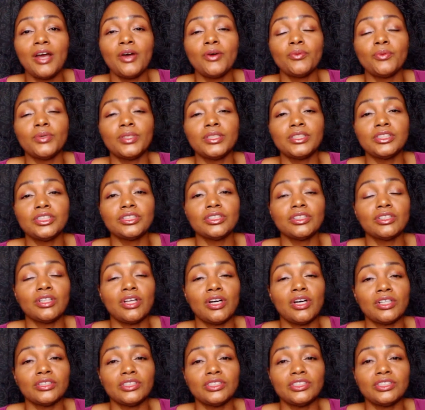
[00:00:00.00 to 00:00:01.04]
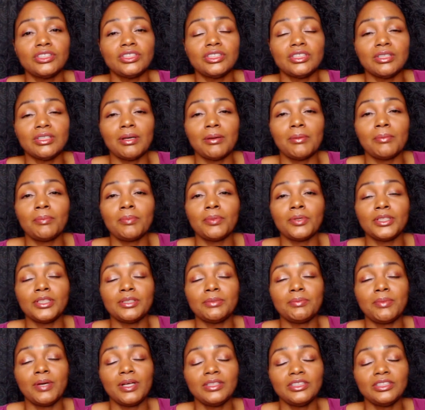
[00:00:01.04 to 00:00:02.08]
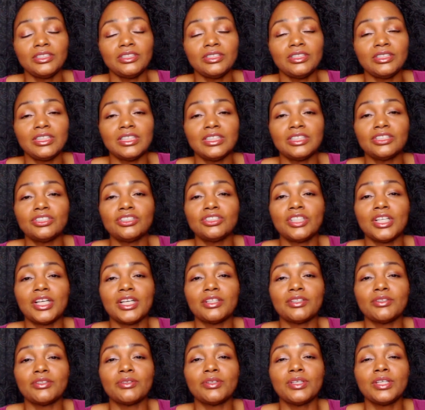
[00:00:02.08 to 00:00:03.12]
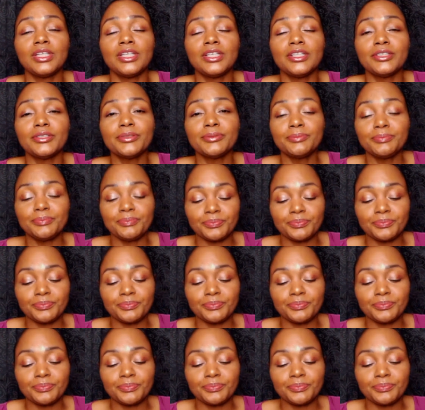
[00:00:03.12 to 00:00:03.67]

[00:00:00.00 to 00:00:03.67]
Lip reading: which launched pretty much this channel here